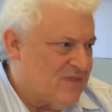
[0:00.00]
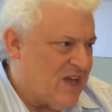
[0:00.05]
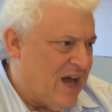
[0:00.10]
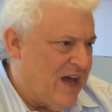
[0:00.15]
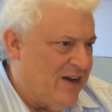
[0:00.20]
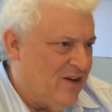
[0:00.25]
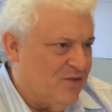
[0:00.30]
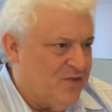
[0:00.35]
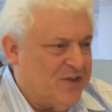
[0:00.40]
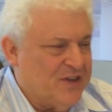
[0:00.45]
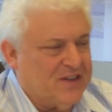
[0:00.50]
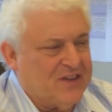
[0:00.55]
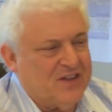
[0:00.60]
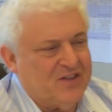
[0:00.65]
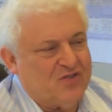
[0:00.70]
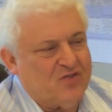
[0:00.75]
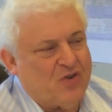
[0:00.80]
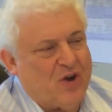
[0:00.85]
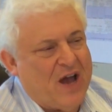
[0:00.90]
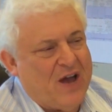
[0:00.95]
I don't think the
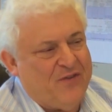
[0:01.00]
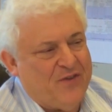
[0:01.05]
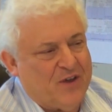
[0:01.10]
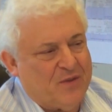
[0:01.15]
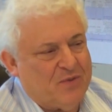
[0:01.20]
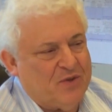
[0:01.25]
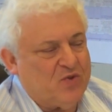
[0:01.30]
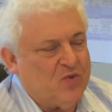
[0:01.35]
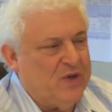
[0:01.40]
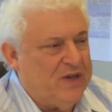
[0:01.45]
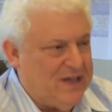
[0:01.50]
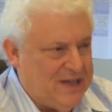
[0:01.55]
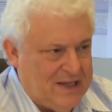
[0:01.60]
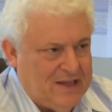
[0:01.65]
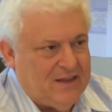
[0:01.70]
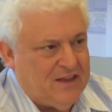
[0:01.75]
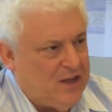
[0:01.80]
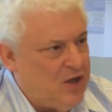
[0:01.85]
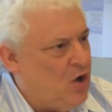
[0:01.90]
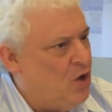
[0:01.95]
traffic between
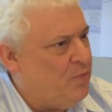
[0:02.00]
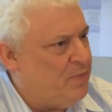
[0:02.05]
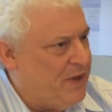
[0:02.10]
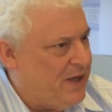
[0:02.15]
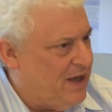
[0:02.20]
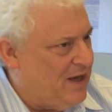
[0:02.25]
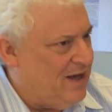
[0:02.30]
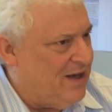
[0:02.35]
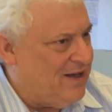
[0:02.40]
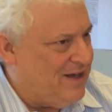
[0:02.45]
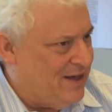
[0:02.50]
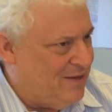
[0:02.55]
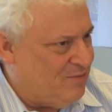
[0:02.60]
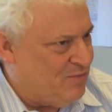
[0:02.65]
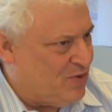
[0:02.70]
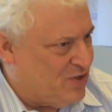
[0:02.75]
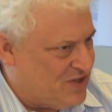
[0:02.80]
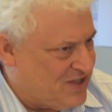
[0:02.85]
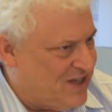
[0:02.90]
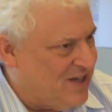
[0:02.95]
Ethiopia and
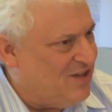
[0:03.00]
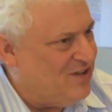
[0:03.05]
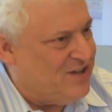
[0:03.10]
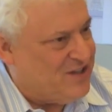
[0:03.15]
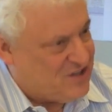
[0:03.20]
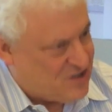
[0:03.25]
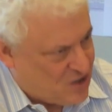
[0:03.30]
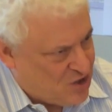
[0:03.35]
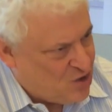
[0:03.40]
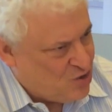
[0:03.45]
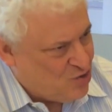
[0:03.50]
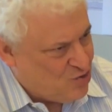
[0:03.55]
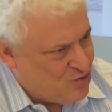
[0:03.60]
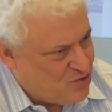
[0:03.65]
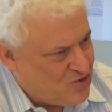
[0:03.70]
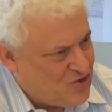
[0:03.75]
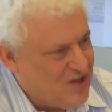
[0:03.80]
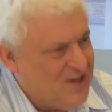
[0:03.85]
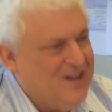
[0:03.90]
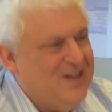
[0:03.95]
Brazil is
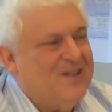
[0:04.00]
huge.